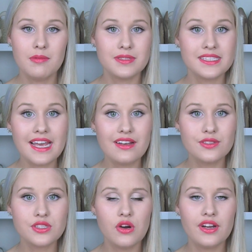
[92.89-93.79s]

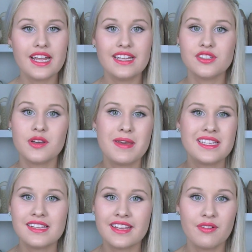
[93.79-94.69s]
sales on, and so it
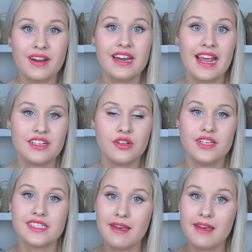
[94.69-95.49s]
makes it like around $8.